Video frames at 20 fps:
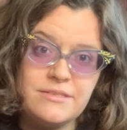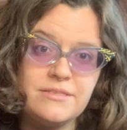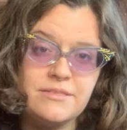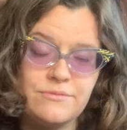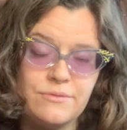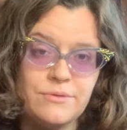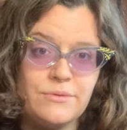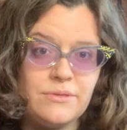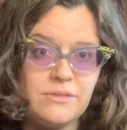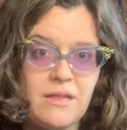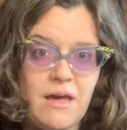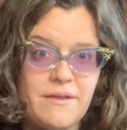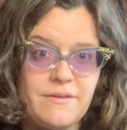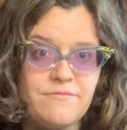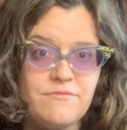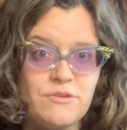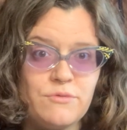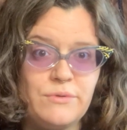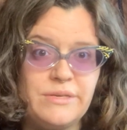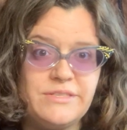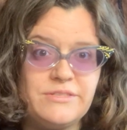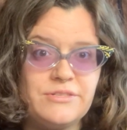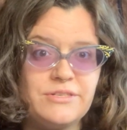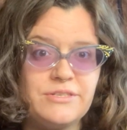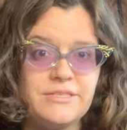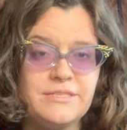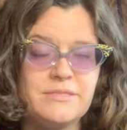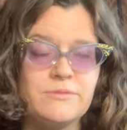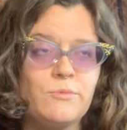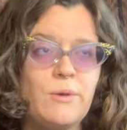through a lot of the
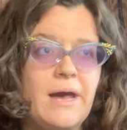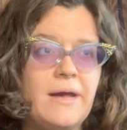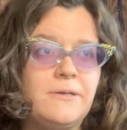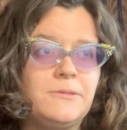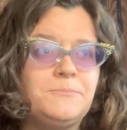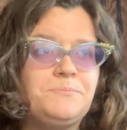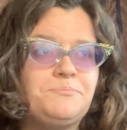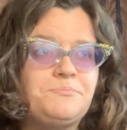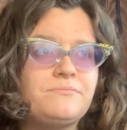winter as well.